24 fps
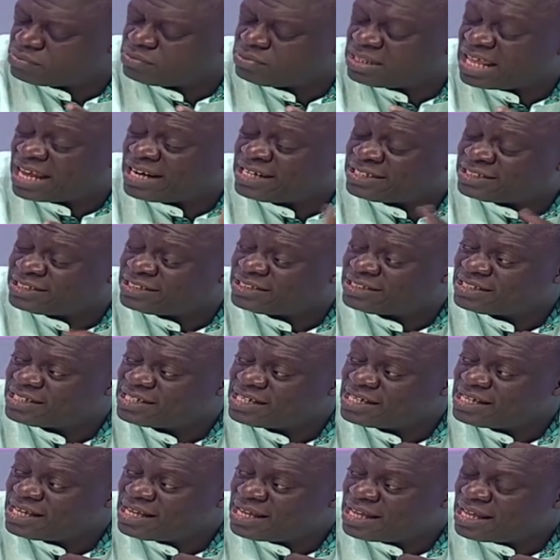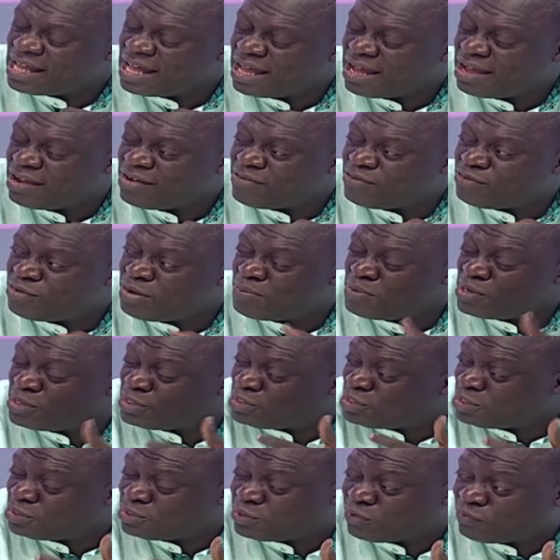that is
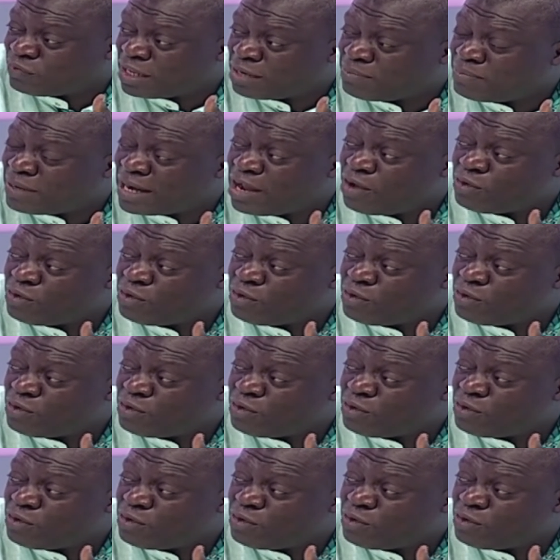reminiscent of that.